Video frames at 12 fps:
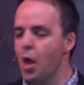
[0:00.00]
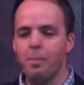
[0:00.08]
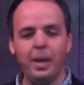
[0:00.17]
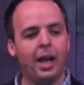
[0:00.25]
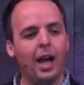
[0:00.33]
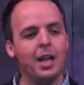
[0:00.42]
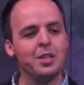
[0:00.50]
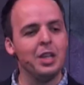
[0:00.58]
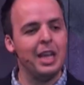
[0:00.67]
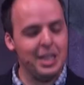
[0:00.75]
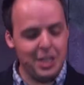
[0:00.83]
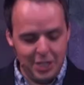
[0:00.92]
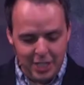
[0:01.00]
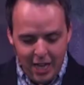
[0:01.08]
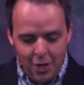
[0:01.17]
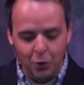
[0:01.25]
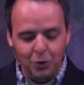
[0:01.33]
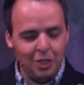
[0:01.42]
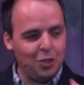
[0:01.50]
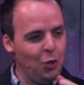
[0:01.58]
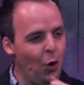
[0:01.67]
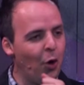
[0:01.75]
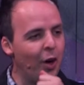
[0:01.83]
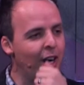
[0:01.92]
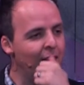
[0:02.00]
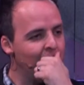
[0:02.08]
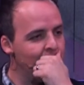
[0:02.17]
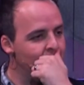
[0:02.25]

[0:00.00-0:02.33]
Because he sealed the door